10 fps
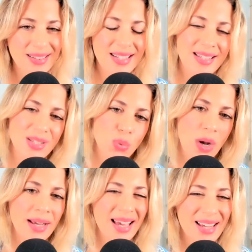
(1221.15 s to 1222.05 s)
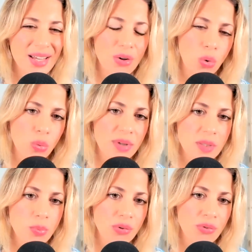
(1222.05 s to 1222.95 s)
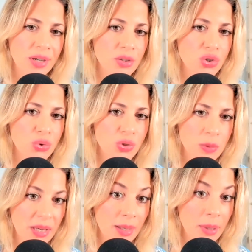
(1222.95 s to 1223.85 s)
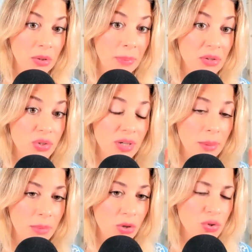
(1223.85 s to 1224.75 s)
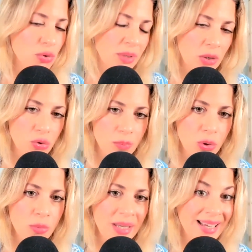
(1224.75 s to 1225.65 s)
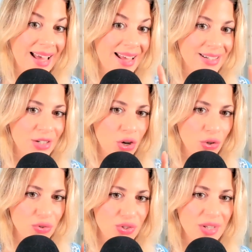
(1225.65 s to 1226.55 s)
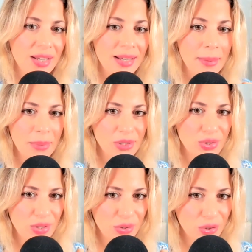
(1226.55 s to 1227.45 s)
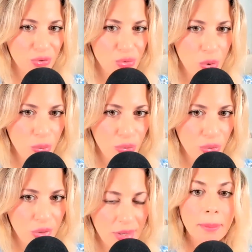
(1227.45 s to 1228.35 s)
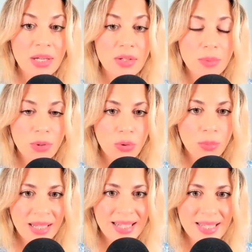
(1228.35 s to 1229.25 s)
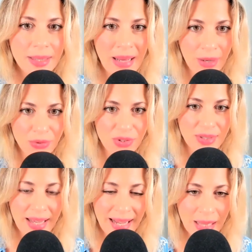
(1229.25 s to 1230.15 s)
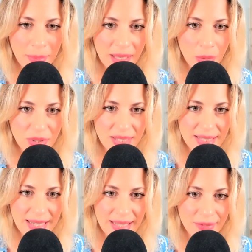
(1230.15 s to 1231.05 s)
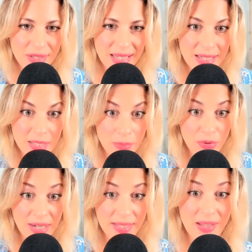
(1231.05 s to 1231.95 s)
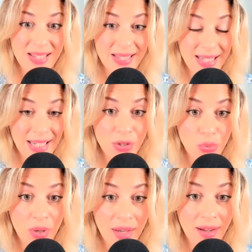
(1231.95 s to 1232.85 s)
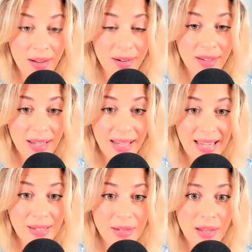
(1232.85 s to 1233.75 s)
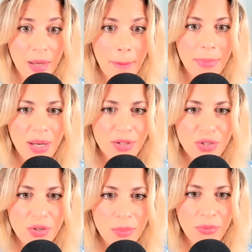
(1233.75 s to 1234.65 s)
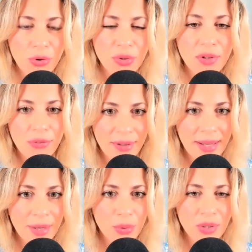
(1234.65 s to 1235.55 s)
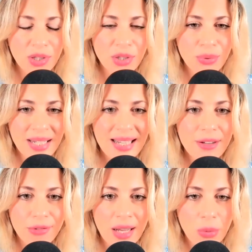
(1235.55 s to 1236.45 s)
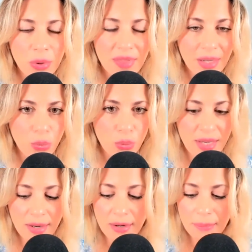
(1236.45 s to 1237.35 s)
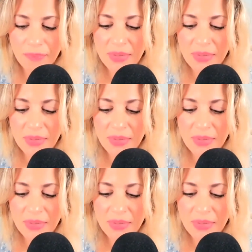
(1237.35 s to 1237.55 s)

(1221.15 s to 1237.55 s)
This is why I always prefer to speak about personal blossoming or blooming and not personal growth, because blooming, it's about helping ourselves express the seed we are and blossom for the flower, unique flower that we are.